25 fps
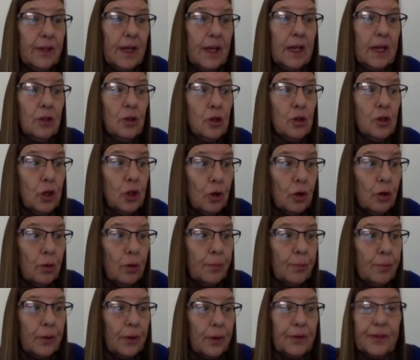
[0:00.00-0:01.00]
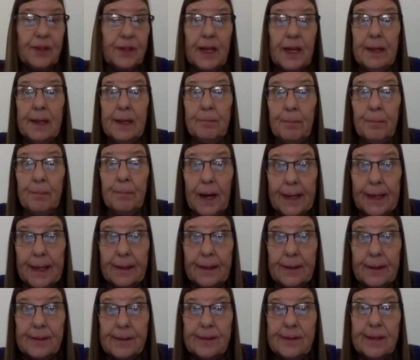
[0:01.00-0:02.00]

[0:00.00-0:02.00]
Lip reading: and gerbils and mice